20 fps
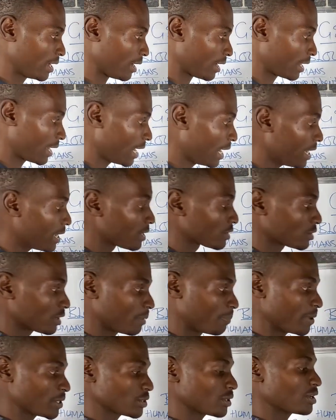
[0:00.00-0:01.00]
Okay?
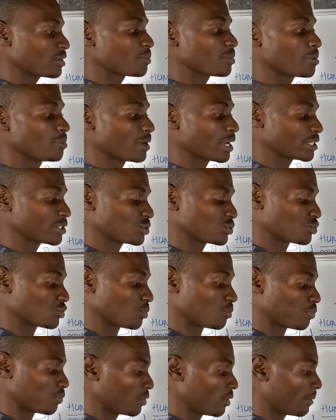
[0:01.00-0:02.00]
So a person will be blood
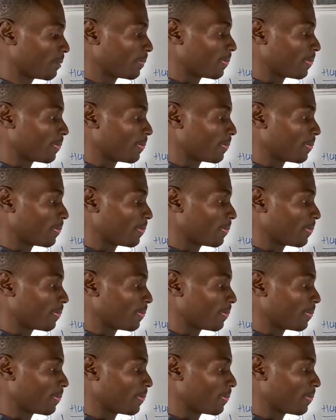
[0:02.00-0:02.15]
group